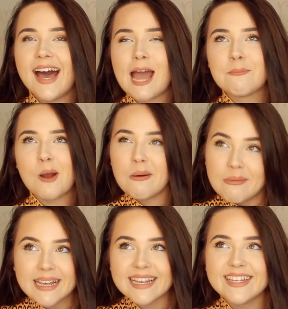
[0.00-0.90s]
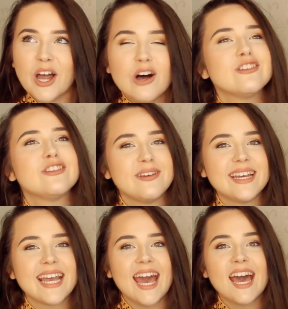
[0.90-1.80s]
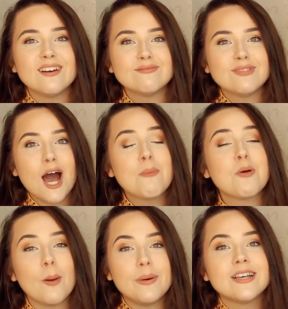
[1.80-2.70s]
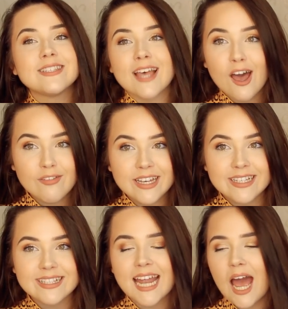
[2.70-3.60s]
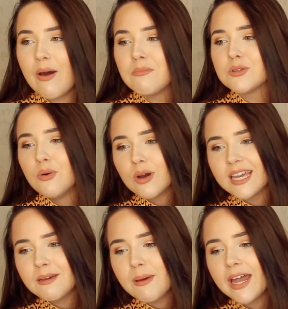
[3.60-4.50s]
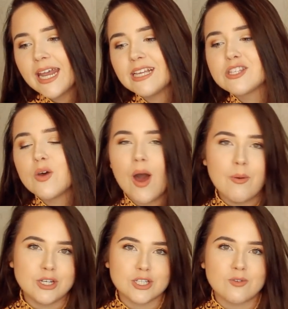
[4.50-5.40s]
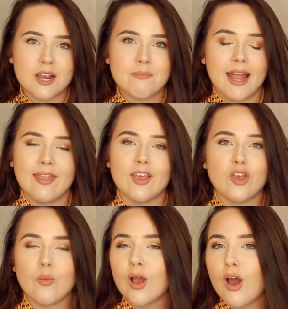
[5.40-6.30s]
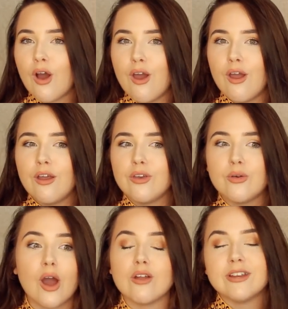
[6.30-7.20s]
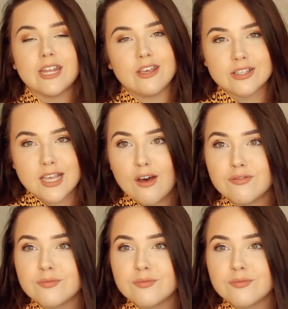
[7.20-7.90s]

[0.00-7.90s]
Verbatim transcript: I'm probably not doing it a proper service in how I'm talking about it, so I would just recommend that you and go you go and read it yourself.